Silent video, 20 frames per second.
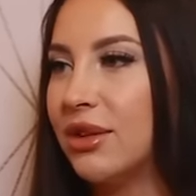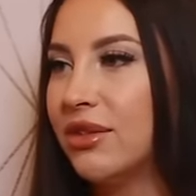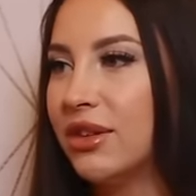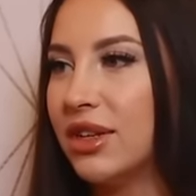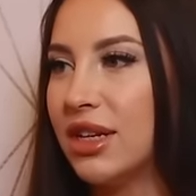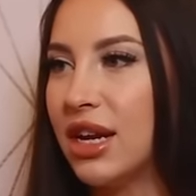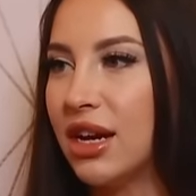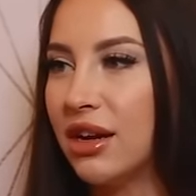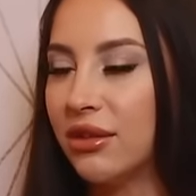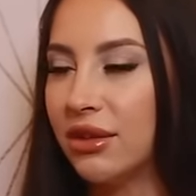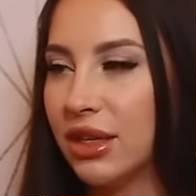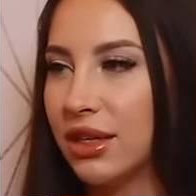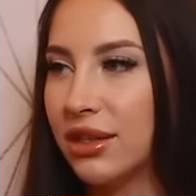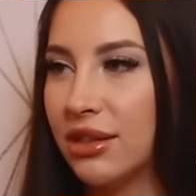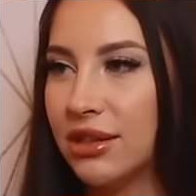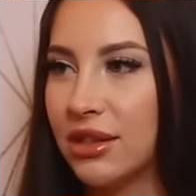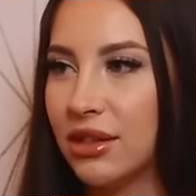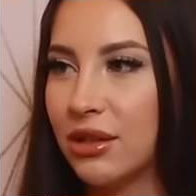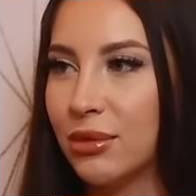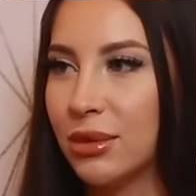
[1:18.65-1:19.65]
even now I
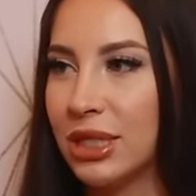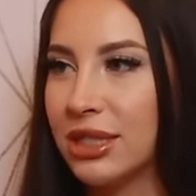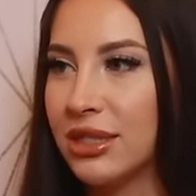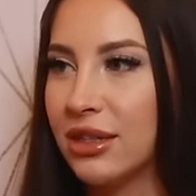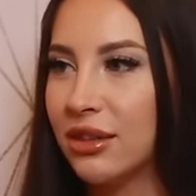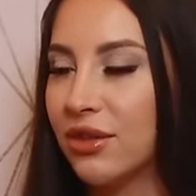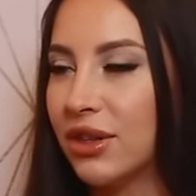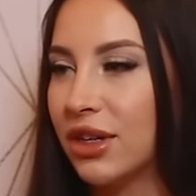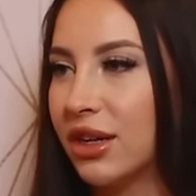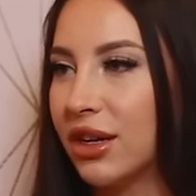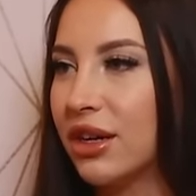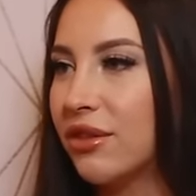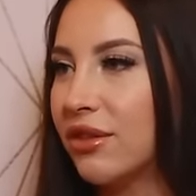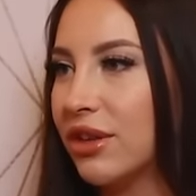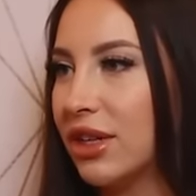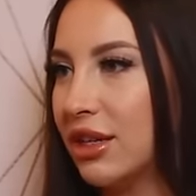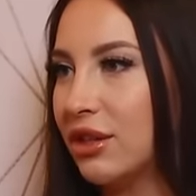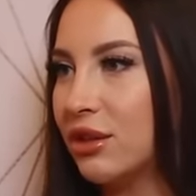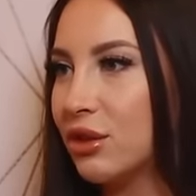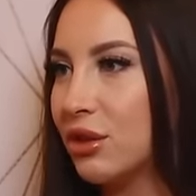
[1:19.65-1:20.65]
consider myself like kind of
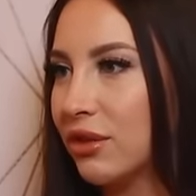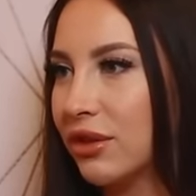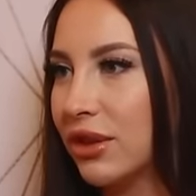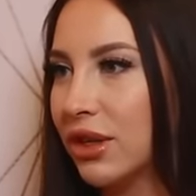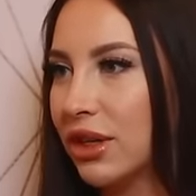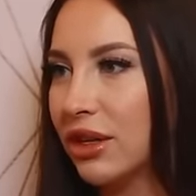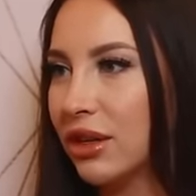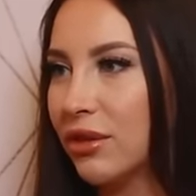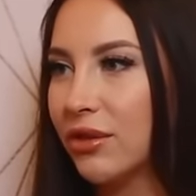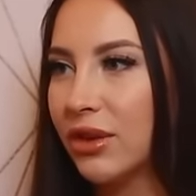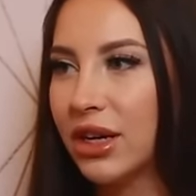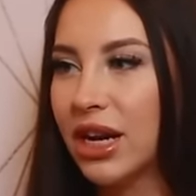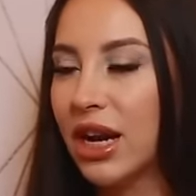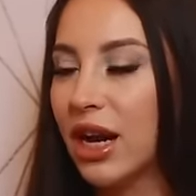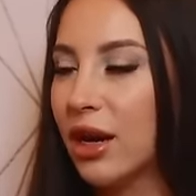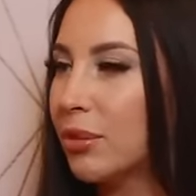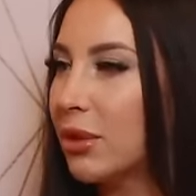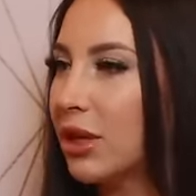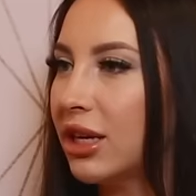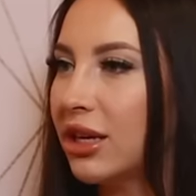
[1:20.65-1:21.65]
an introvert. I'm very
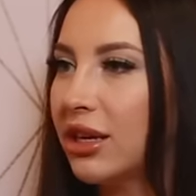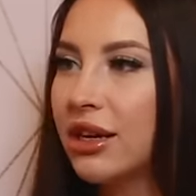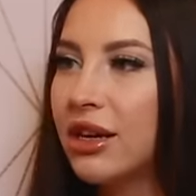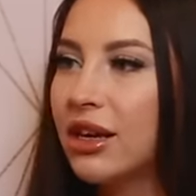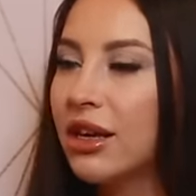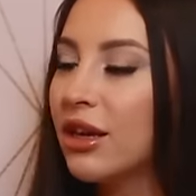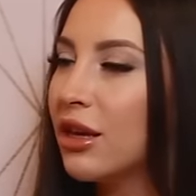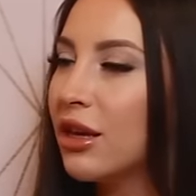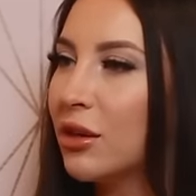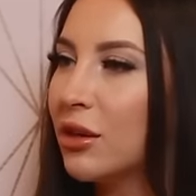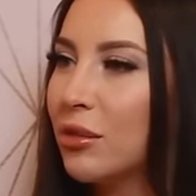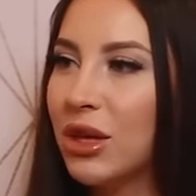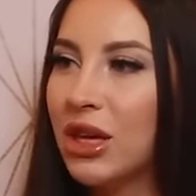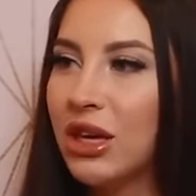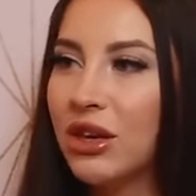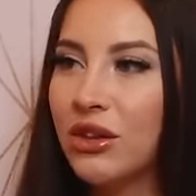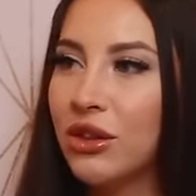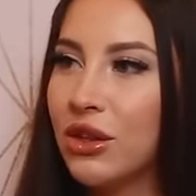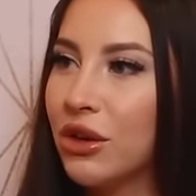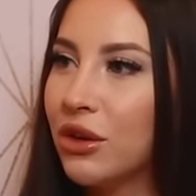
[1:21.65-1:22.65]
happy
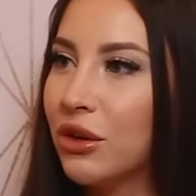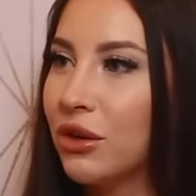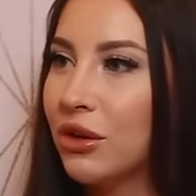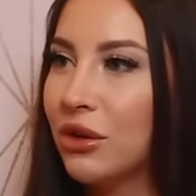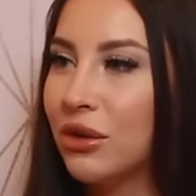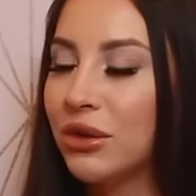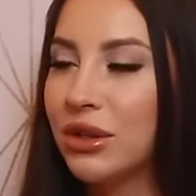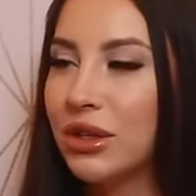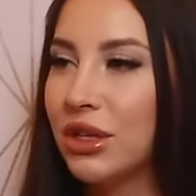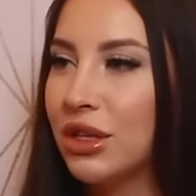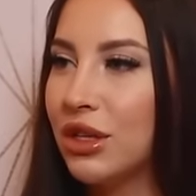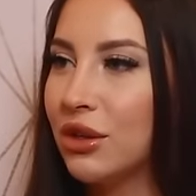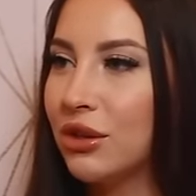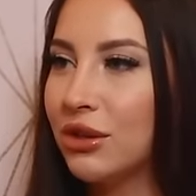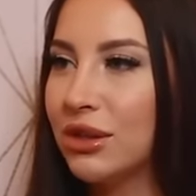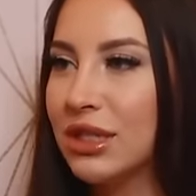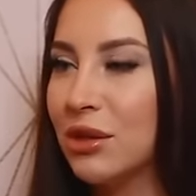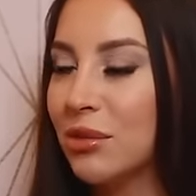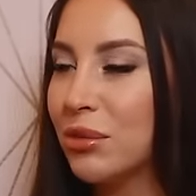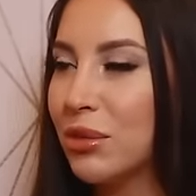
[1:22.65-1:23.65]
being alone, you know,
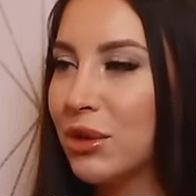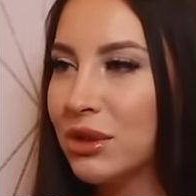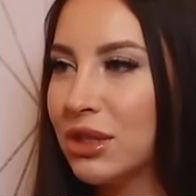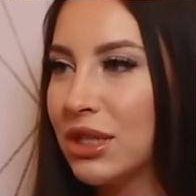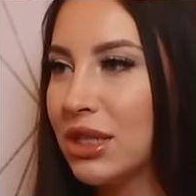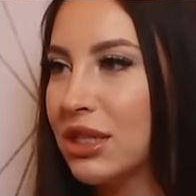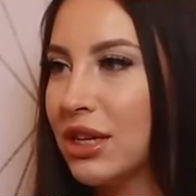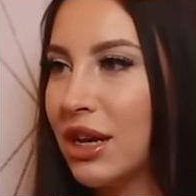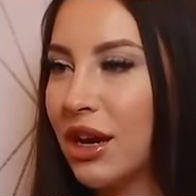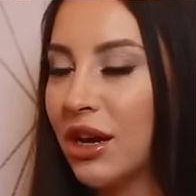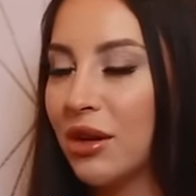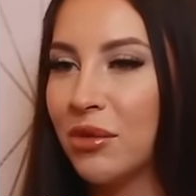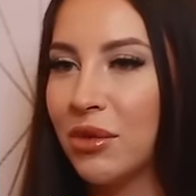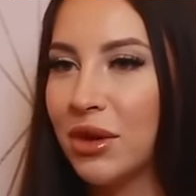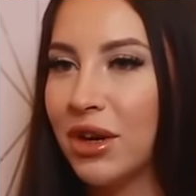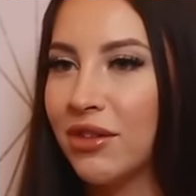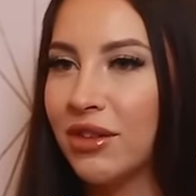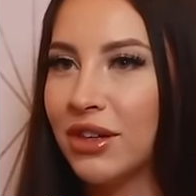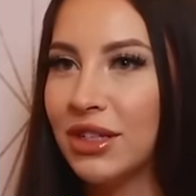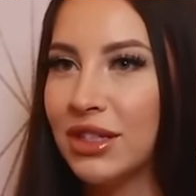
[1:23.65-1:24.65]
some most of the time,
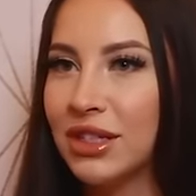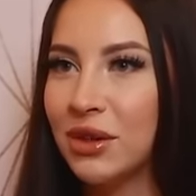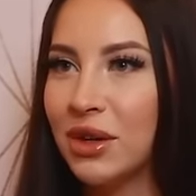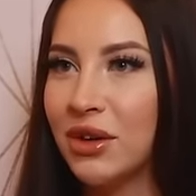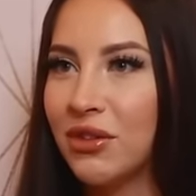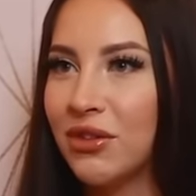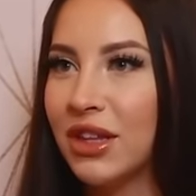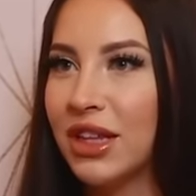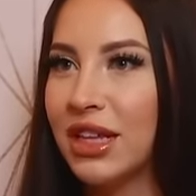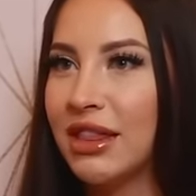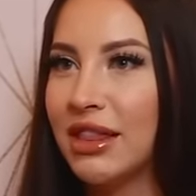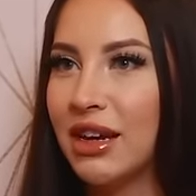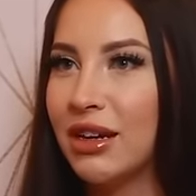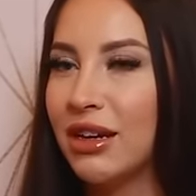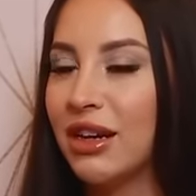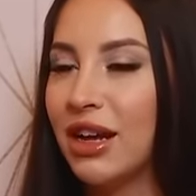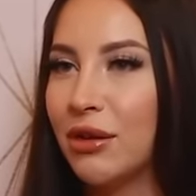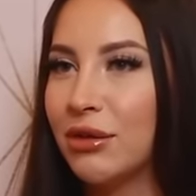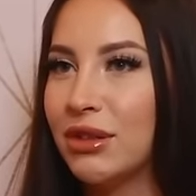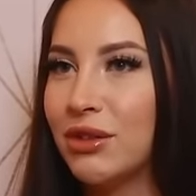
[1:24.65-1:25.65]
whatever. So I feel like
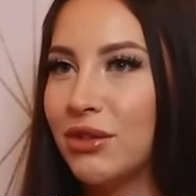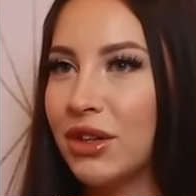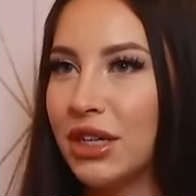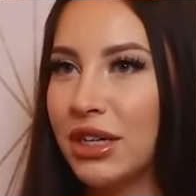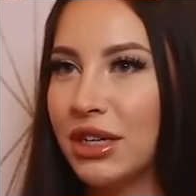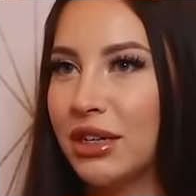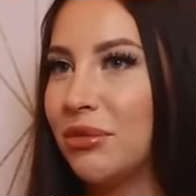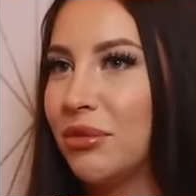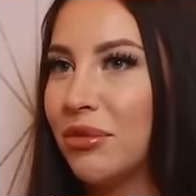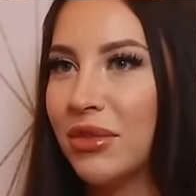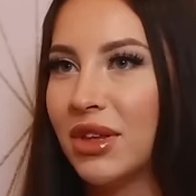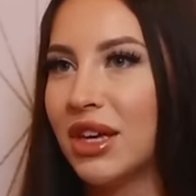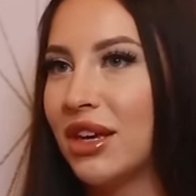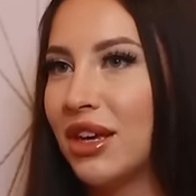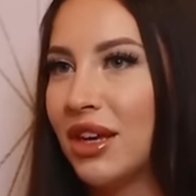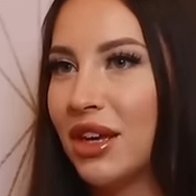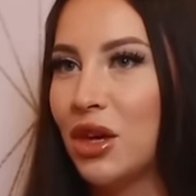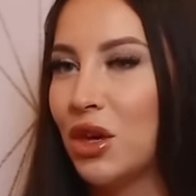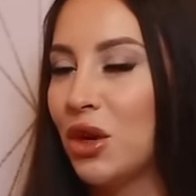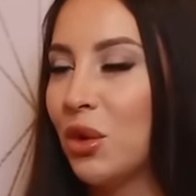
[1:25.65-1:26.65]
that I was a very
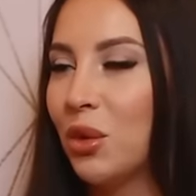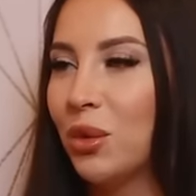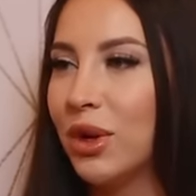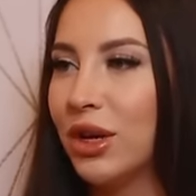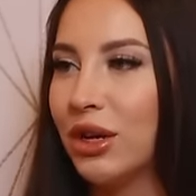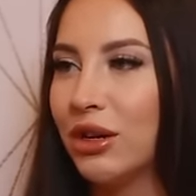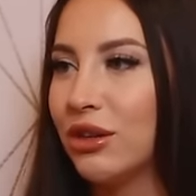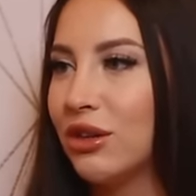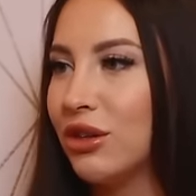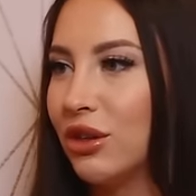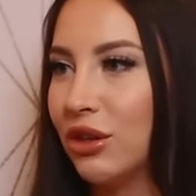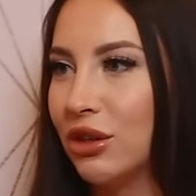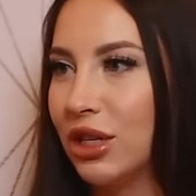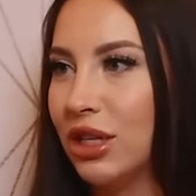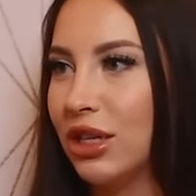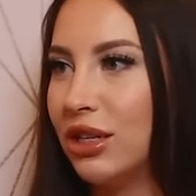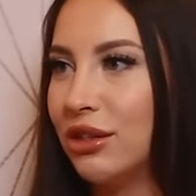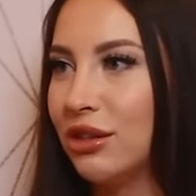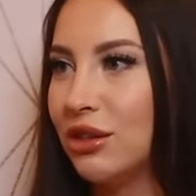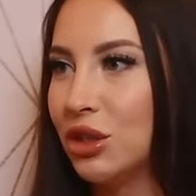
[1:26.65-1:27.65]
weird,
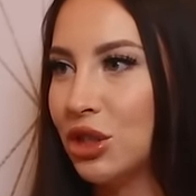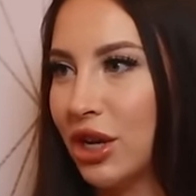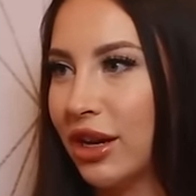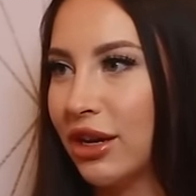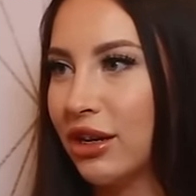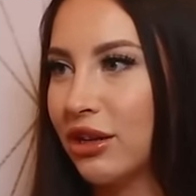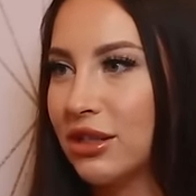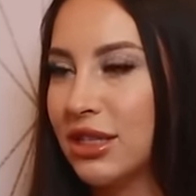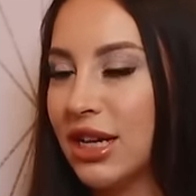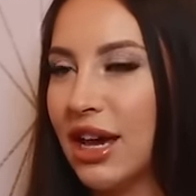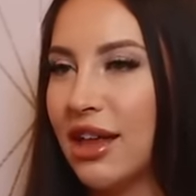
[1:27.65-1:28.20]
nerdy child.